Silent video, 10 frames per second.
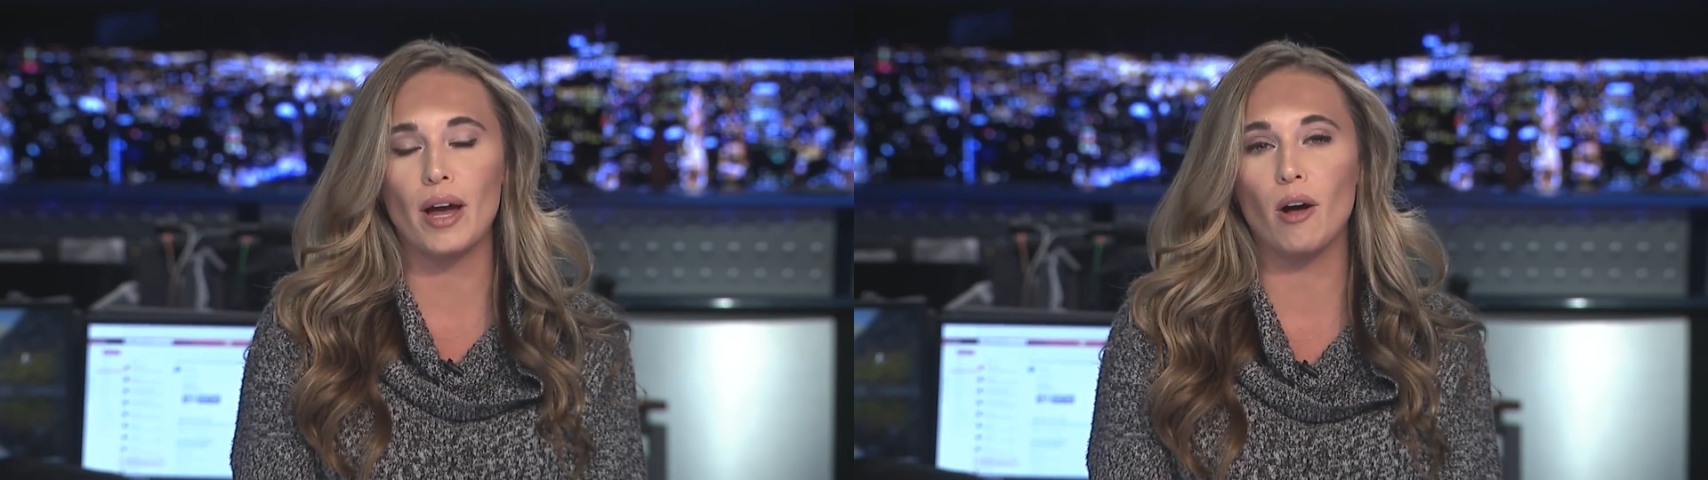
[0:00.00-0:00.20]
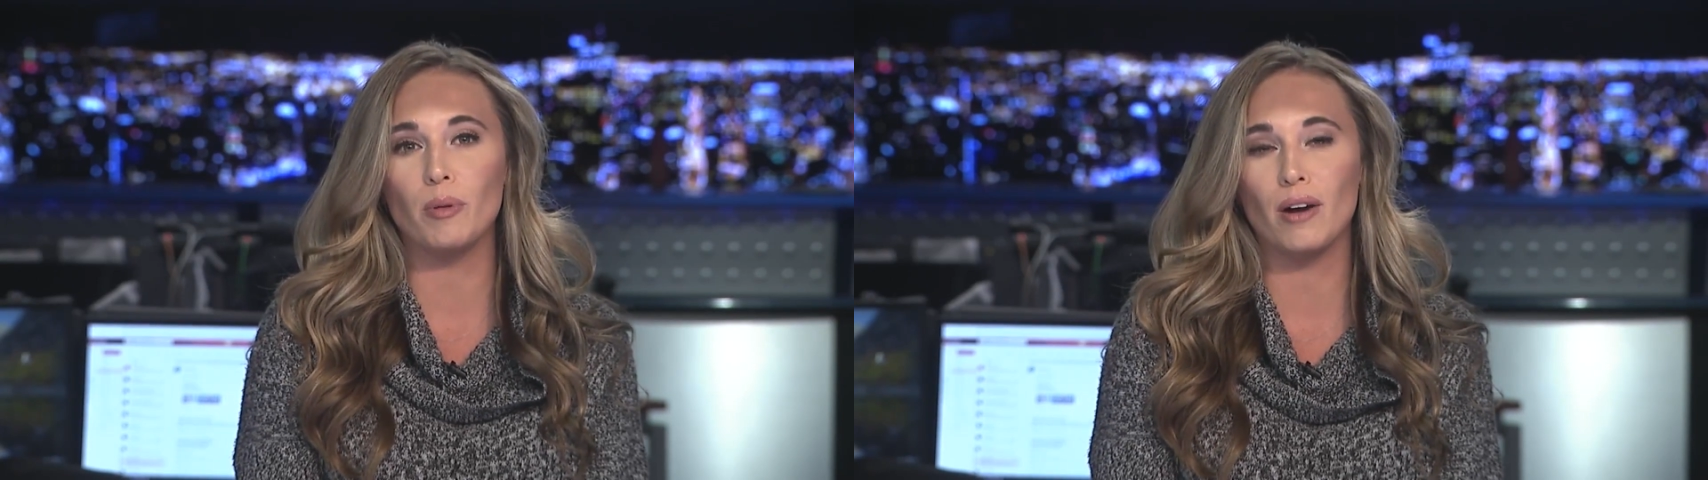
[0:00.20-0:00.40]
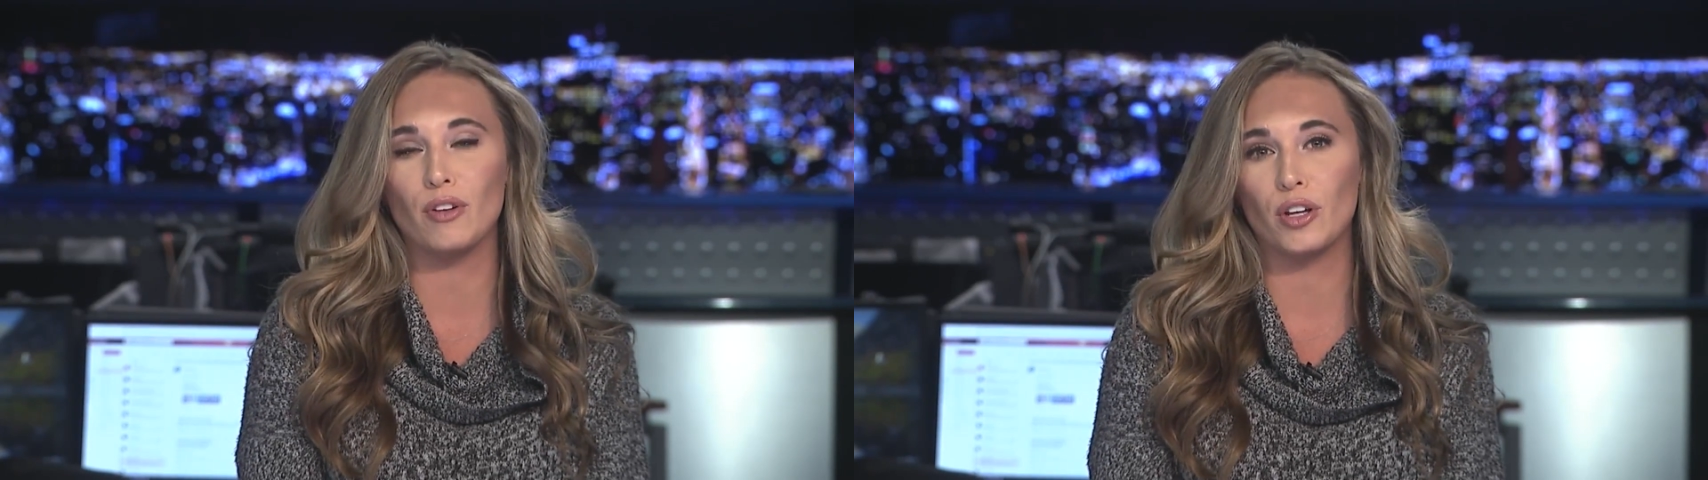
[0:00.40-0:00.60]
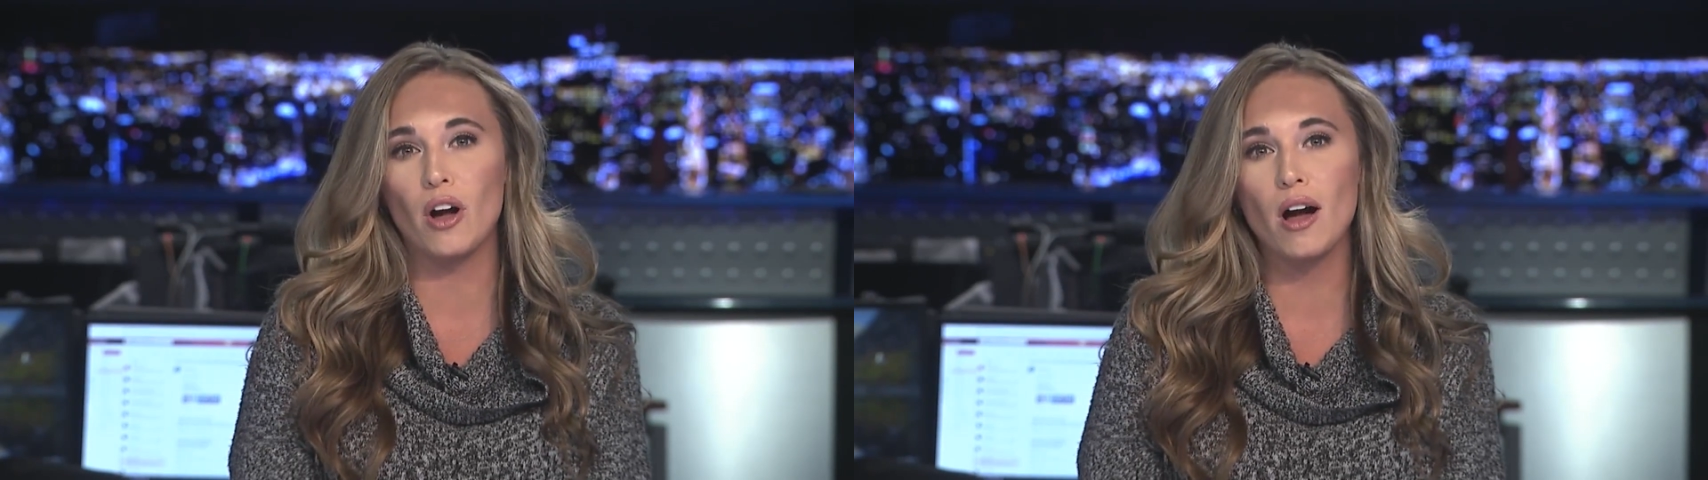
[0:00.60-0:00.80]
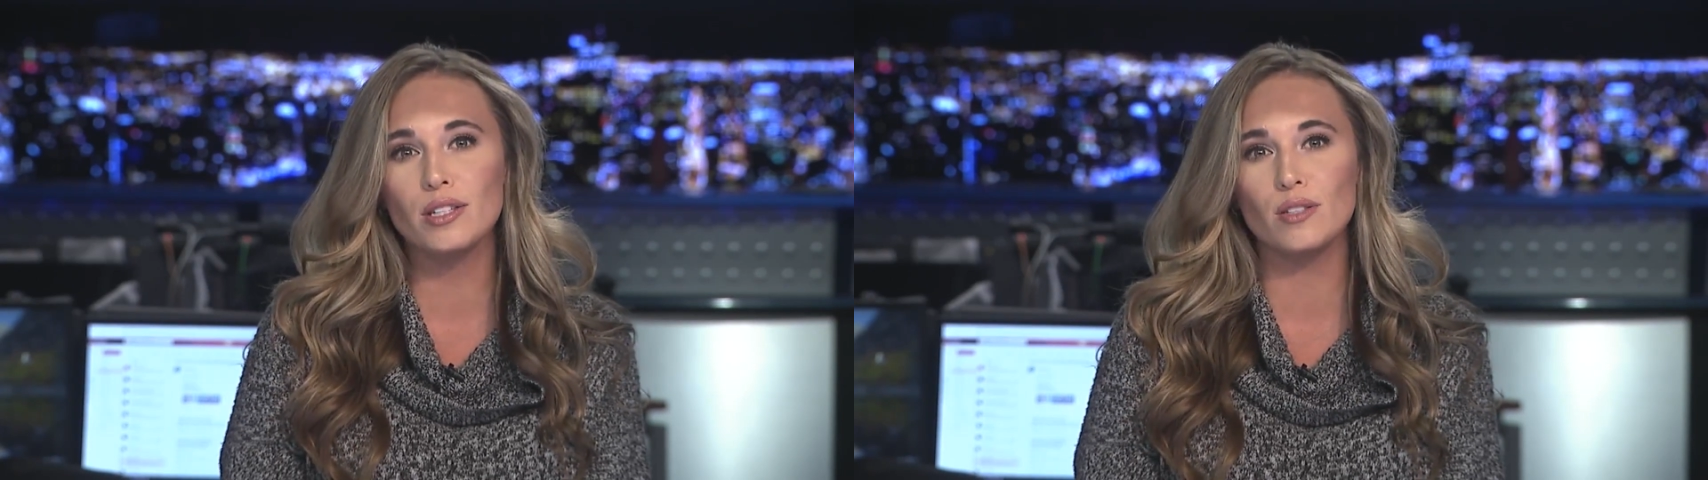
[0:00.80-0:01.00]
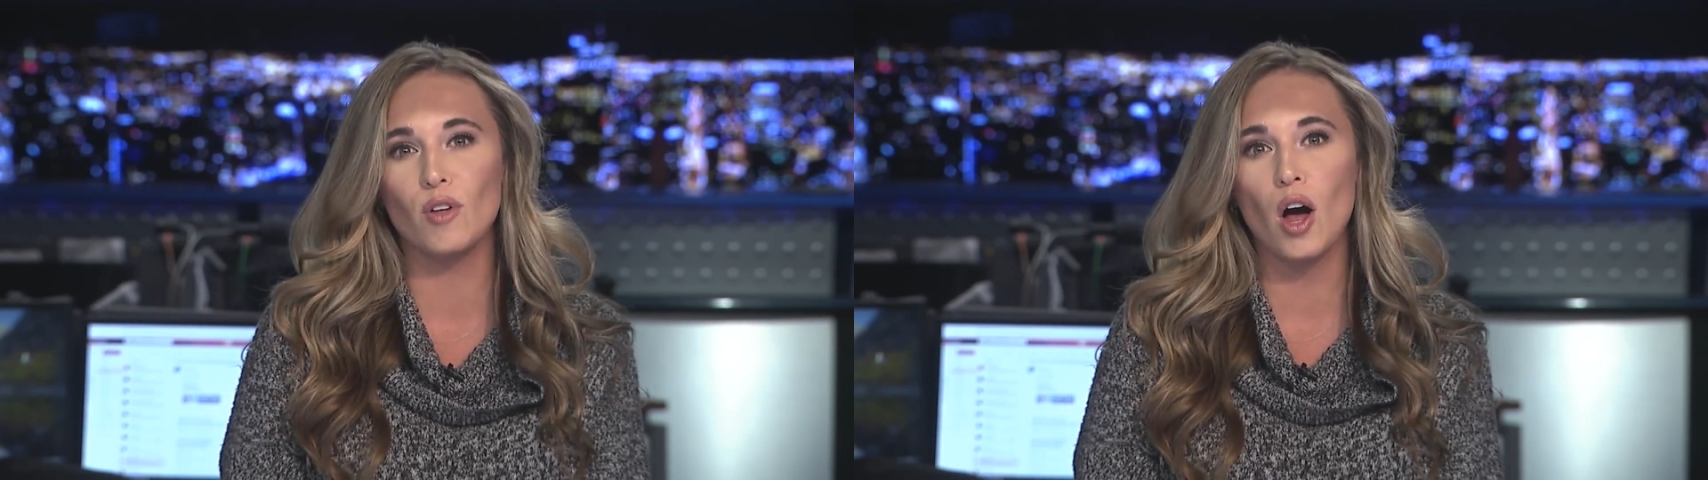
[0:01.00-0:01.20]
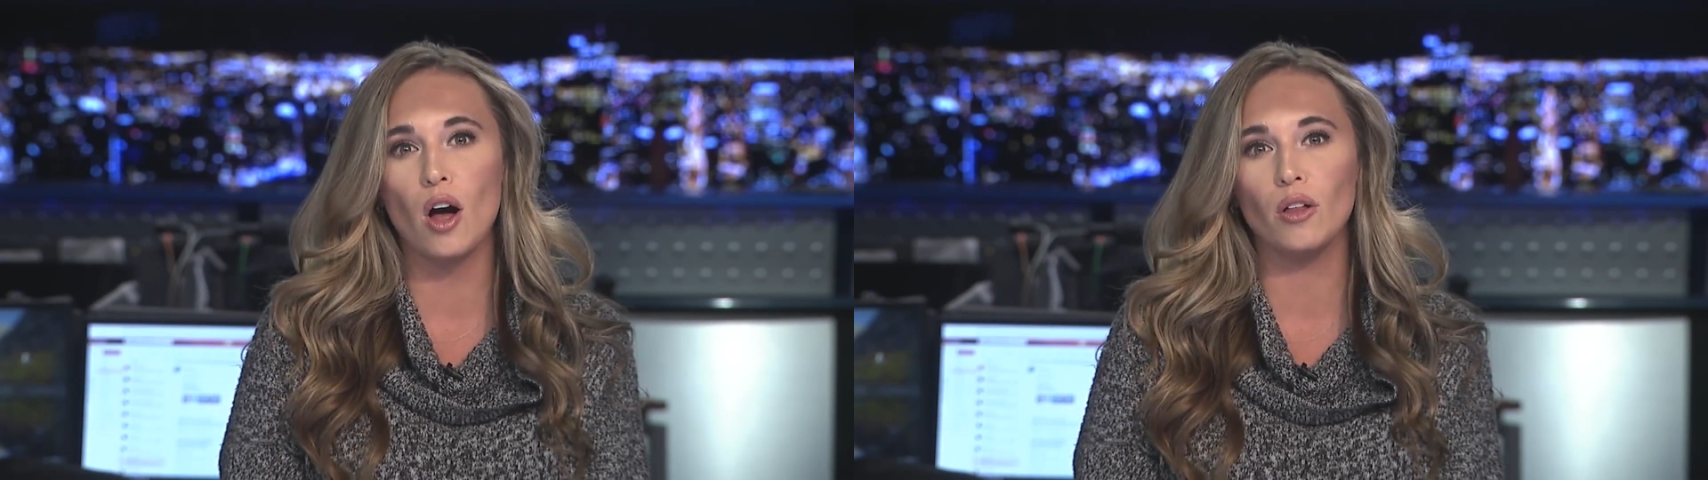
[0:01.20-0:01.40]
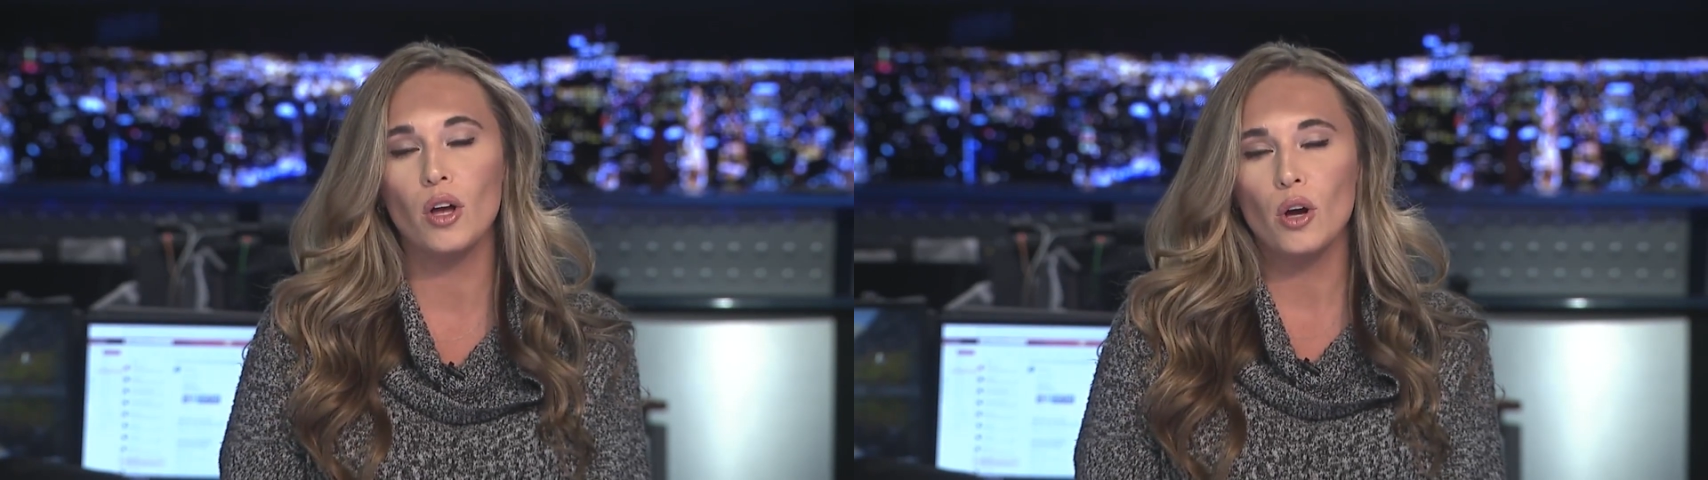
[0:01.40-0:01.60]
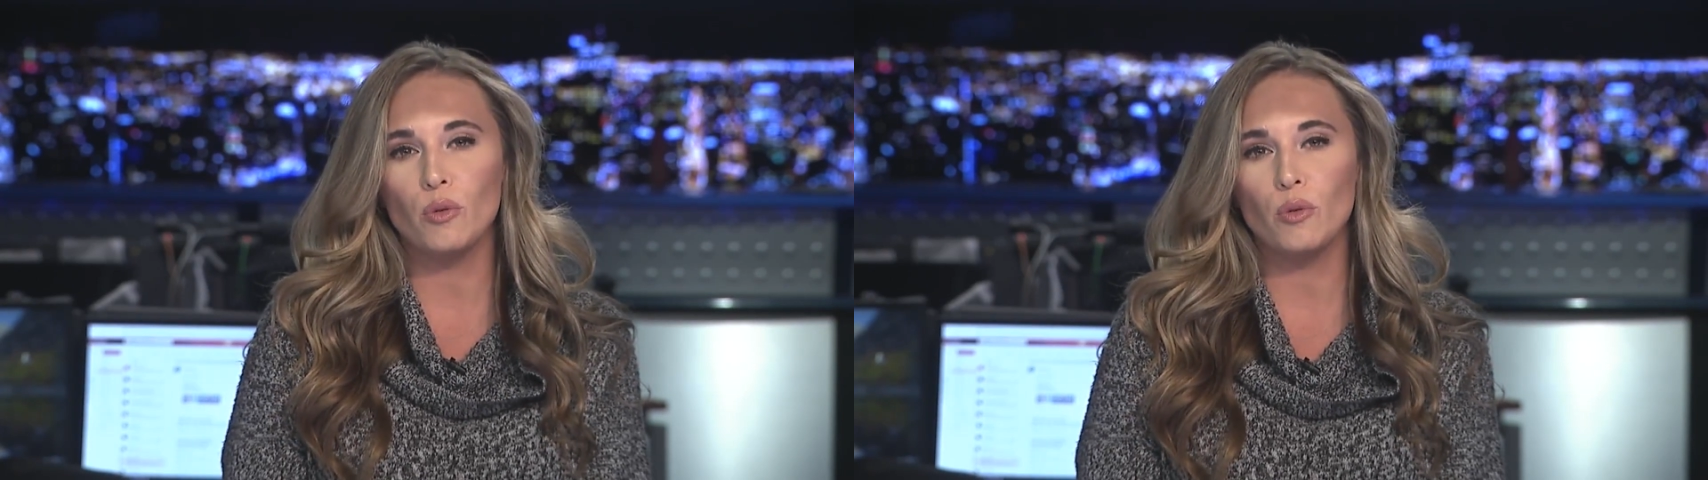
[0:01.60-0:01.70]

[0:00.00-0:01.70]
to help cover the cost of the hall,